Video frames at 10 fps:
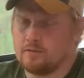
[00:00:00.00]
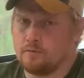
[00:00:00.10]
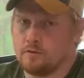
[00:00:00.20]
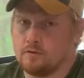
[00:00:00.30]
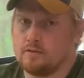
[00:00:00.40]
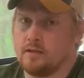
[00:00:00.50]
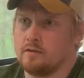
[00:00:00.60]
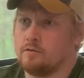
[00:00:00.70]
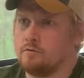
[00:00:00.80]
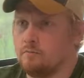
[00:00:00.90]
one of those
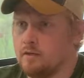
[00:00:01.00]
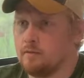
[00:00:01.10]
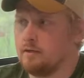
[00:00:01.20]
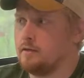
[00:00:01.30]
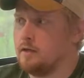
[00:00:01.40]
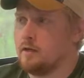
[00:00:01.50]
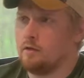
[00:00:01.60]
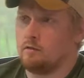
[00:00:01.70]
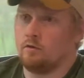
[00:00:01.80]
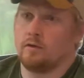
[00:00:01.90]
things to maybe
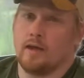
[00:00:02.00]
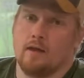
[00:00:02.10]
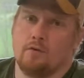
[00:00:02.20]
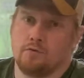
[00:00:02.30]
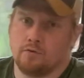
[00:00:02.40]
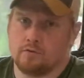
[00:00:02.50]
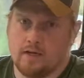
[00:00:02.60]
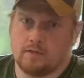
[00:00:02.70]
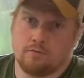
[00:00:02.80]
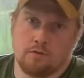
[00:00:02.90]
look at on your
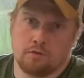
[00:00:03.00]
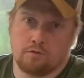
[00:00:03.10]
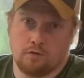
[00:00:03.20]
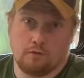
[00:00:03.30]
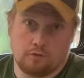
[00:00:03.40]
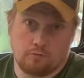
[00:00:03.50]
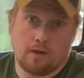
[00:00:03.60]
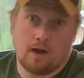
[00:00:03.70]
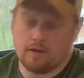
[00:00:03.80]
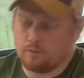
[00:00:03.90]
next one if you're
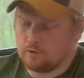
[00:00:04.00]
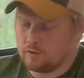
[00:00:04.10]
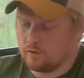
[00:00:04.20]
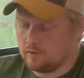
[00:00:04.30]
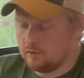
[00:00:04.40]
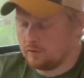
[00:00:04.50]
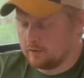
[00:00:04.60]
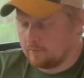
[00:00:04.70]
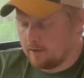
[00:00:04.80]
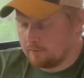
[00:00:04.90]
buying one, currently looking
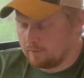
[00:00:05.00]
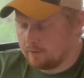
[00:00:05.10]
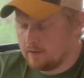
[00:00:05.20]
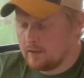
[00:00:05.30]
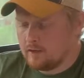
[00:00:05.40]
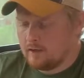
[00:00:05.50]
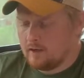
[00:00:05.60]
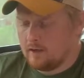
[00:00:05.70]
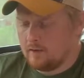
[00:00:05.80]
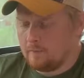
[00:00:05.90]
to buy one.
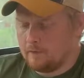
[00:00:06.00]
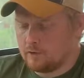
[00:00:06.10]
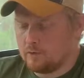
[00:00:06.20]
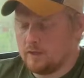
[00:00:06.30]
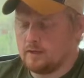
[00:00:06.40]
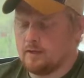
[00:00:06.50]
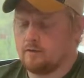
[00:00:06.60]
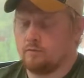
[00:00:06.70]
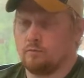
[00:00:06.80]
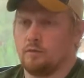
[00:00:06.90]
A quick
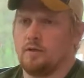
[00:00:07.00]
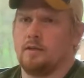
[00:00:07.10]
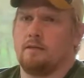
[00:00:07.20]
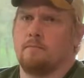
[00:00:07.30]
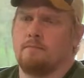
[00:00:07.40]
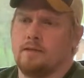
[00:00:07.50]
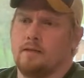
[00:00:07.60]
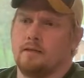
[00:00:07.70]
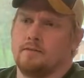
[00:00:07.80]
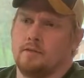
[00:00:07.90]
connect really
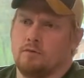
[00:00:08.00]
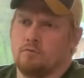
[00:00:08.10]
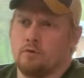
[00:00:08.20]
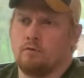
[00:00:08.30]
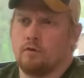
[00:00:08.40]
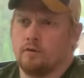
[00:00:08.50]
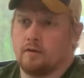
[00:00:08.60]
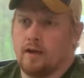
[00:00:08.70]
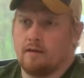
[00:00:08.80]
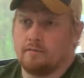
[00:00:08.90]
means that you no longer
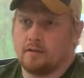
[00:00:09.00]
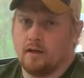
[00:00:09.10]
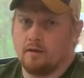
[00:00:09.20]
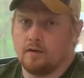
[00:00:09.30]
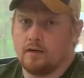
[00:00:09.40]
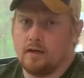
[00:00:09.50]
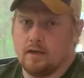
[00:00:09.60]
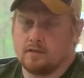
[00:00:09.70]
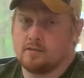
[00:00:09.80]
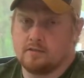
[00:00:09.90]
have to carry
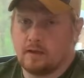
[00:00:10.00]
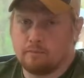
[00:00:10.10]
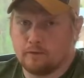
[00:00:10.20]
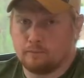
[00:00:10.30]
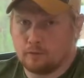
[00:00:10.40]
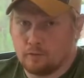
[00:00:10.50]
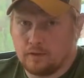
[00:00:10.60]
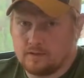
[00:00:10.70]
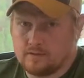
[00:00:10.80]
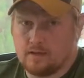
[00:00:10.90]
a separate
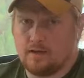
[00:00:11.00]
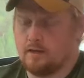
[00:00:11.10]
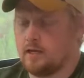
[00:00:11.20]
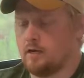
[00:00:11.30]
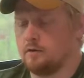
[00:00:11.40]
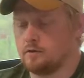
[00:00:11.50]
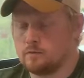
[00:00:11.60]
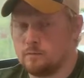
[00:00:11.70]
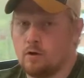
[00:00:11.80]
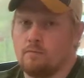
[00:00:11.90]
propane tank, carry the
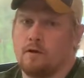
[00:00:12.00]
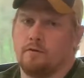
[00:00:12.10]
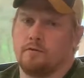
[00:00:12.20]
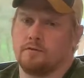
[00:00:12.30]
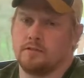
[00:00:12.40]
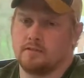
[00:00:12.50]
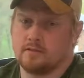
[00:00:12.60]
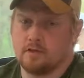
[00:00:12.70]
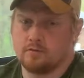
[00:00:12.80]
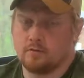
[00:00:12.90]
small bottles,
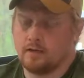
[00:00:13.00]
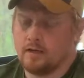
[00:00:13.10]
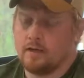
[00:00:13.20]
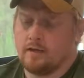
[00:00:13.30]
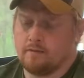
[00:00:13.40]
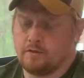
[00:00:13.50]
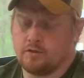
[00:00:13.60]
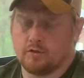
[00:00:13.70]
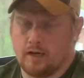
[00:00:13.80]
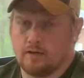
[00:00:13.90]
etc. It means
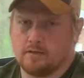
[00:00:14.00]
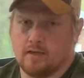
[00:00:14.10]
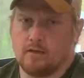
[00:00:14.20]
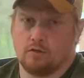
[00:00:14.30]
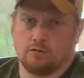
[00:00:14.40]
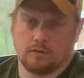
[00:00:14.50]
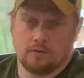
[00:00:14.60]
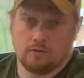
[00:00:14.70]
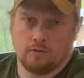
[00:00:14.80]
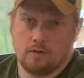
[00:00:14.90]
your outside
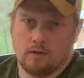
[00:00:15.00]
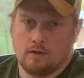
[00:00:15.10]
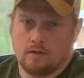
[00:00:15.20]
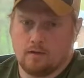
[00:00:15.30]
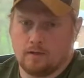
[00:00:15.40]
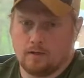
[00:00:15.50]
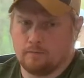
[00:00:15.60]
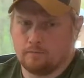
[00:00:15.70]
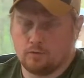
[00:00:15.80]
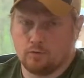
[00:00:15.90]
griddle,
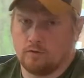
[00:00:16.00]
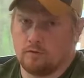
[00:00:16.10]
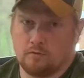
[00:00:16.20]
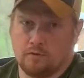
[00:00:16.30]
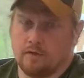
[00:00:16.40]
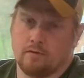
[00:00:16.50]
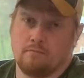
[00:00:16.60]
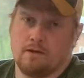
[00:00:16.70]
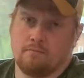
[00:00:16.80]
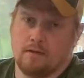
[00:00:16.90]
whatever it
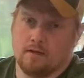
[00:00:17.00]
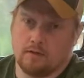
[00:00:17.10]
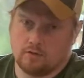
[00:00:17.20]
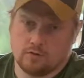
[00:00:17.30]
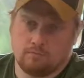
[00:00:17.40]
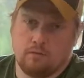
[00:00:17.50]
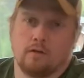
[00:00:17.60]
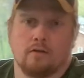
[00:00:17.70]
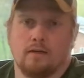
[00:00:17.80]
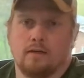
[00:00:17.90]
may be, could just
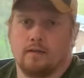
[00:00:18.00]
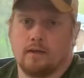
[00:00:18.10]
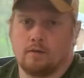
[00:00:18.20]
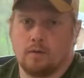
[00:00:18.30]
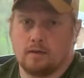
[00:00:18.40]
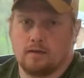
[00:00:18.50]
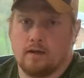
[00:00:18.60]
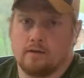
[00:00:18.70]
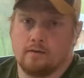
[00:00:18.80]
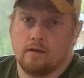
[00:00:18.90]
plug right into that quick
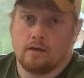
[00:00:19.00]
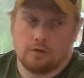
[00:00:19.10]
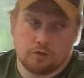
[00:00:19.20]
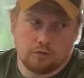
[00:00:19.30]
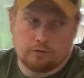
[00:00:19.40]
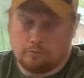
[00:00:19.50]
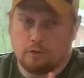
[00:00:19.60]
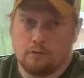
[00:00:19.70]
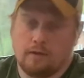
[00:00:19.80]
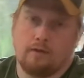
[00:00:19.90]
connect, use the
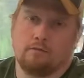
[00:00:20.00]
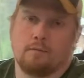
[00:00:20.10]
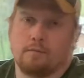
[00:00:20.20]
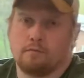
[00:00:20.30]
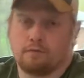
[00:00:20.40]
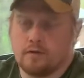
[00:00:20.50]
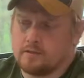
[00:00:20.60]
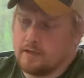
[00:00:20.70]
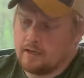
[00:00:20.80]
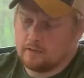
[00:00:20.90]
propane from the front
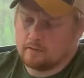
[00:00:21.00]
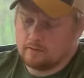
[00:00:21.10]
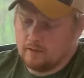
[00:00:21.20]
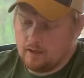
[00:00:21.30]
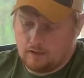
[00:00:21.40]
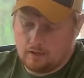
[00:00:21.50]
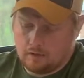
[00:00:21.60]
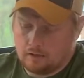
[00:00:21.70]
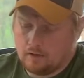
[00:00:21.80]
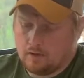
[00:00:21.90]
tanks,
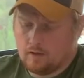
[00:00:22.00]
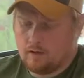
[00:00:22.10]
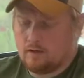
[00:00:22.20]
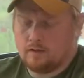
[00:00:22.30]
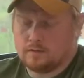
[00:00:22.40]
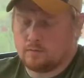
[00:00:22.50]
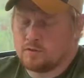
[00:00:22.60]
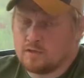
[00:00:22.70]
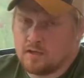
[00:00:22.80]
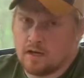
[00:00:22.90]
and
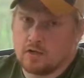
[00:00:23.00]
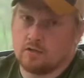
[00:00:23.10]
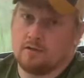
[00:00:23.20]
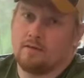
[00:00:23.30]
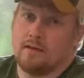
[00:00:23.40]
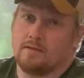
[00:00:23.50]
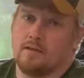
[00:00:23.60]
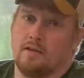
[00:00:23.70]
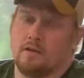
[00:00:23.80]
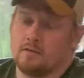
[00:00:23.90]
substantially less
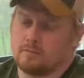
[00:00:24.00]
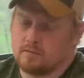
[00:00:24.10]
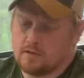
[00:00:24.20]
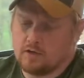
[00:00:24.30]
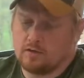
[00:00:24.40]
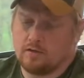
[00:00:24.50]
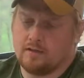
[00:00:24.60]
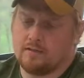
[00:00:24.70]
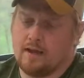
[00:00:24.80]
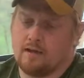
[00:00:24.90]
gear, substantially
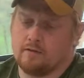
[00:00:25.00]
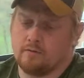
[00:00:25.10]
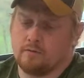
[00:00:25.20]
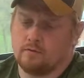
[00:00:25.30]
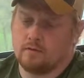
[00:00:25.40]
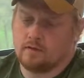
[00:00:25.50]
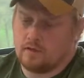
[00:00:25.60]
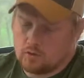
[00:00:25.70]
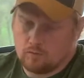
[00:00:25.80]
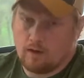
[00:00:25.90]
less hassle,
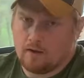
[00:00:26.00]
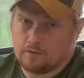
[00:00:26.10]
get you out